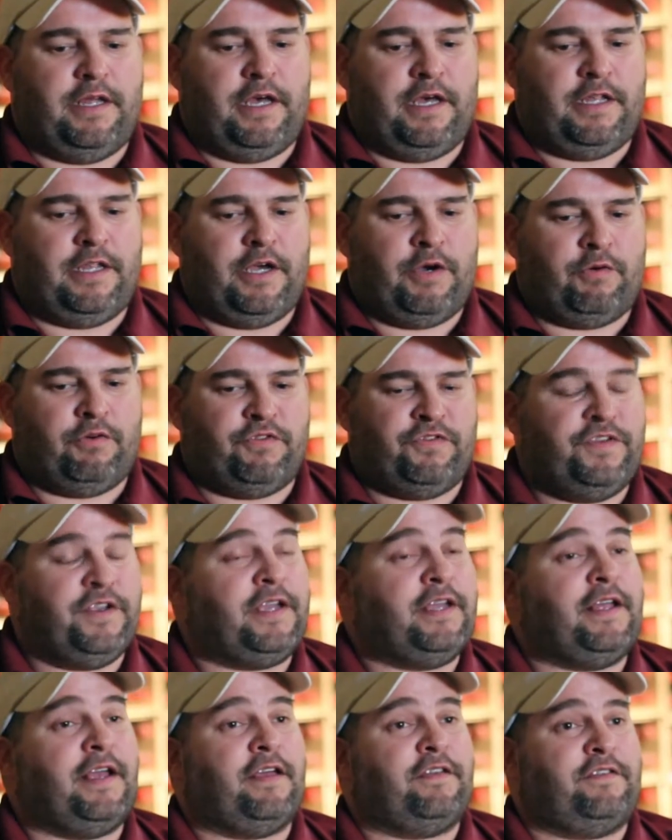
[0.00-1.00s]
uh, they were
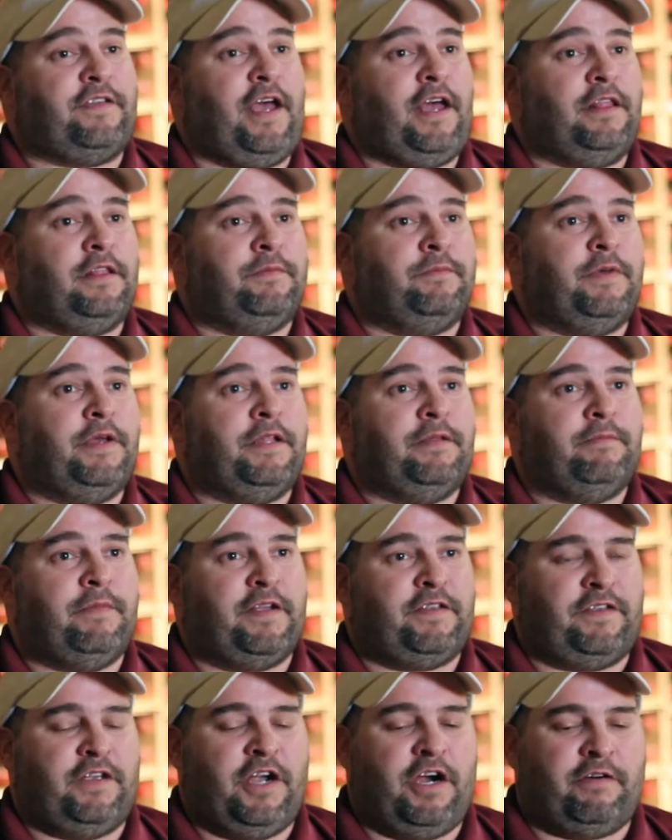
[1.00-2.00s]
seeking asylum, and
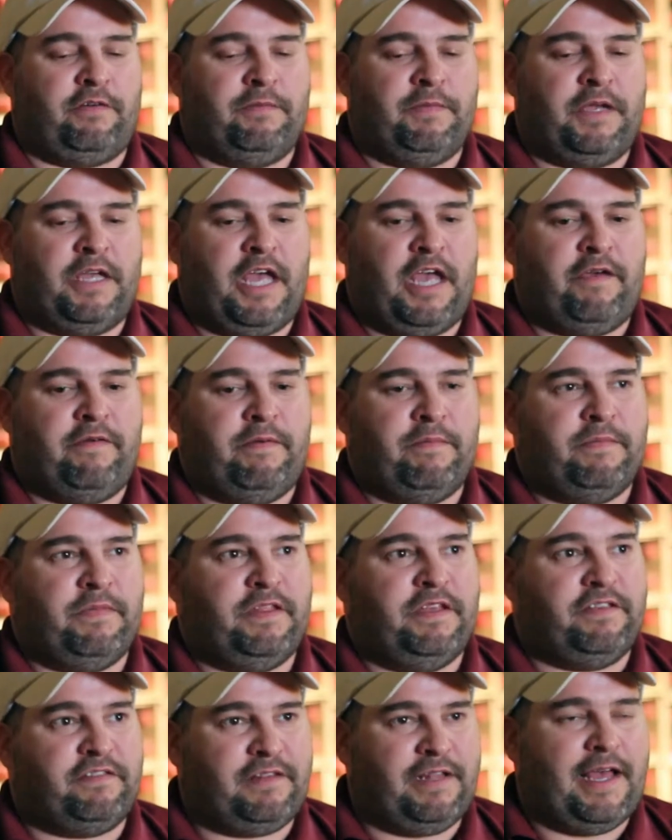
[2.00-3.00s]
Mexican government gave him
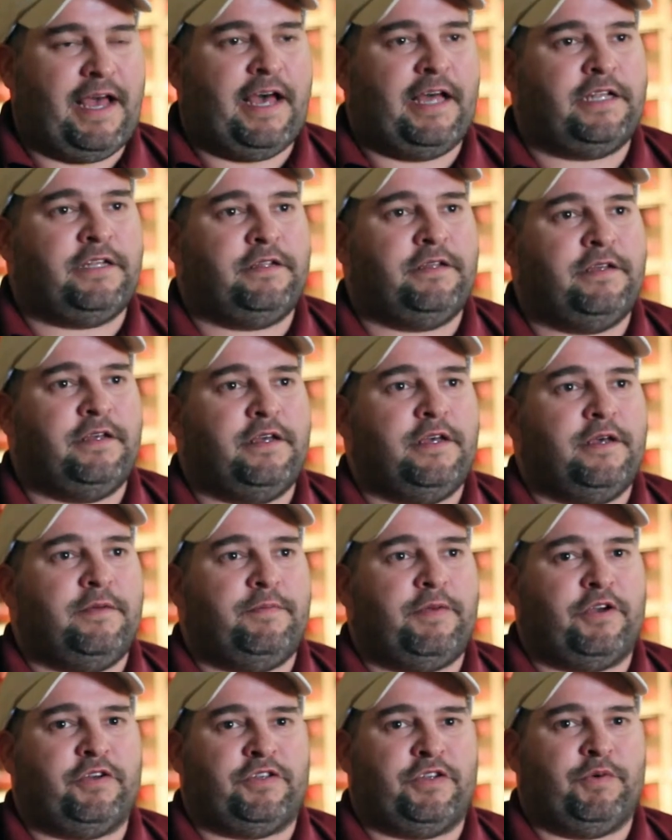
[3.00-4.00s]
this land
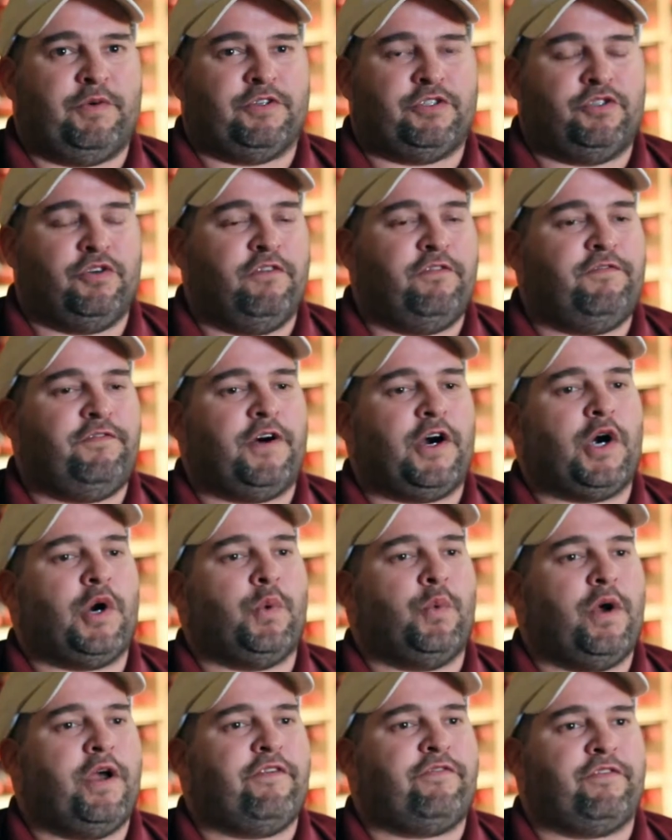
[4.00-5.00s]
because it was so far
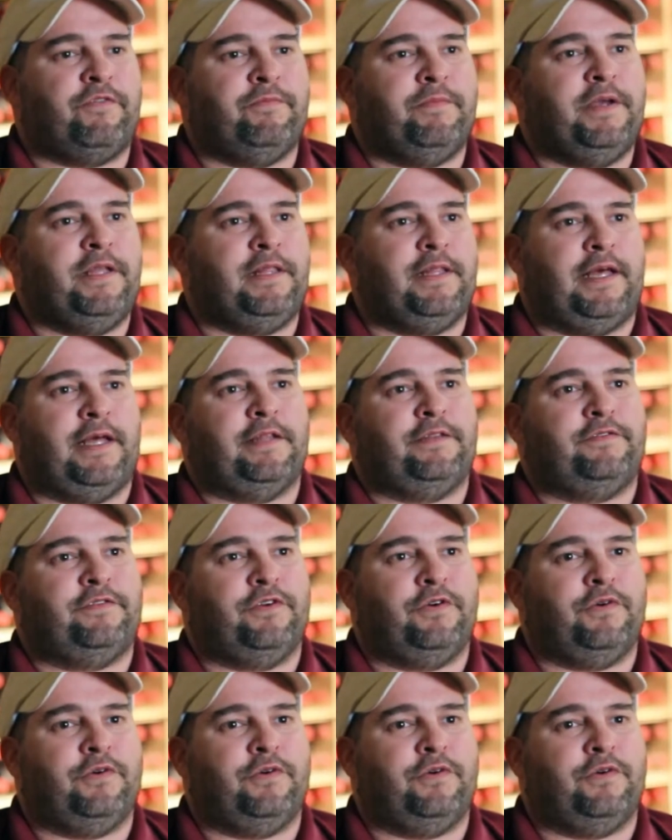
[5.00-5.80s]
away from inland.